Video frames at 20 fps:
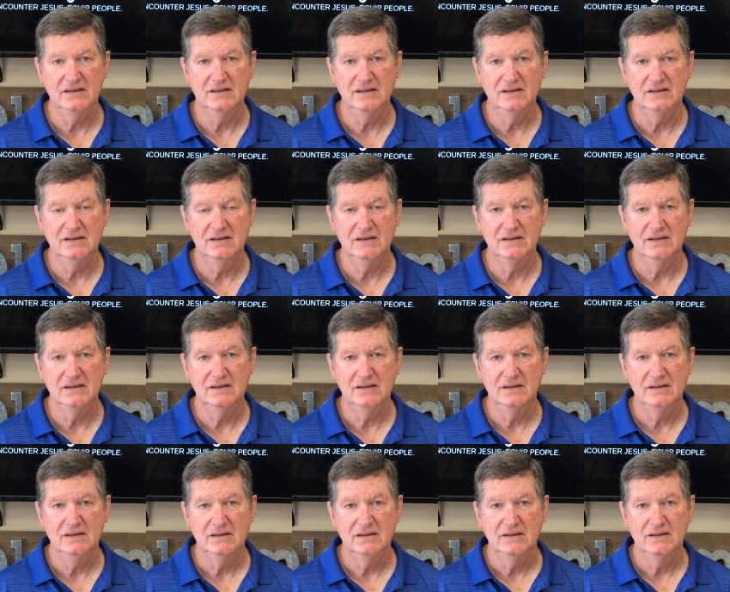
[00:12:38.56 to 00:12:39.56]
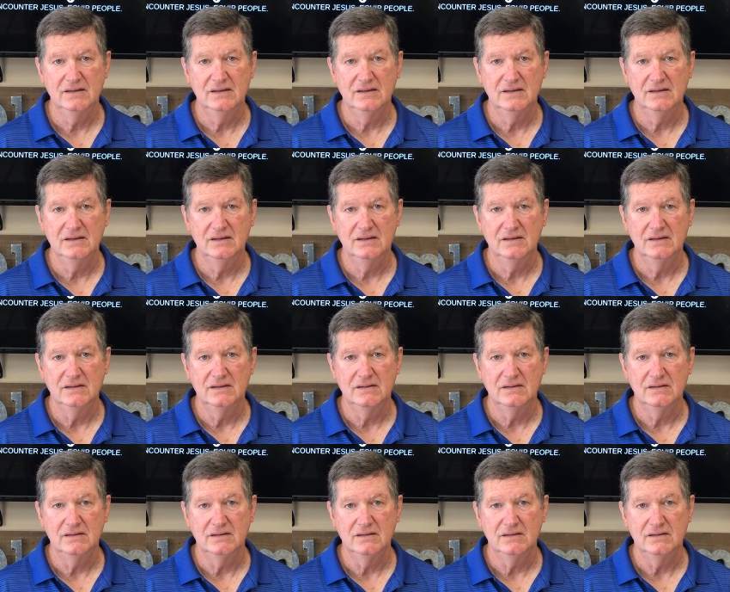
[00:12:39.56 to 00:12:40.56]

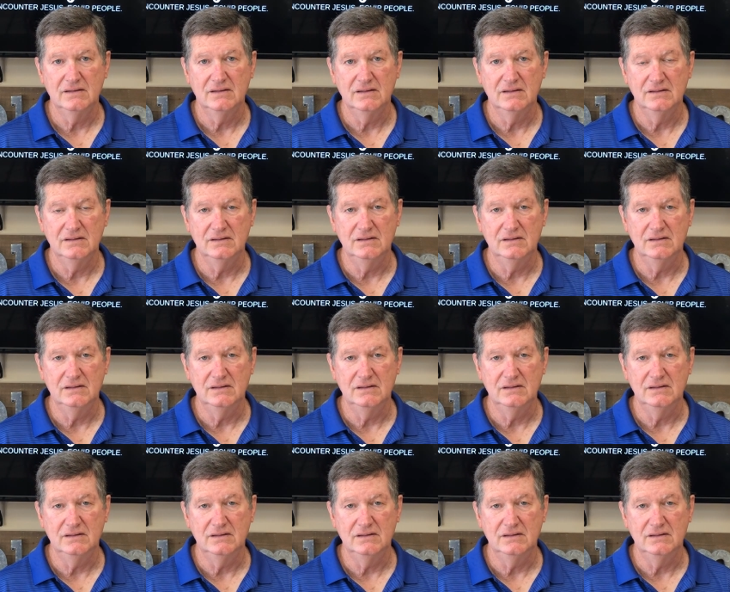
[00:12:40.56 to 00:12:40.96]
(silence)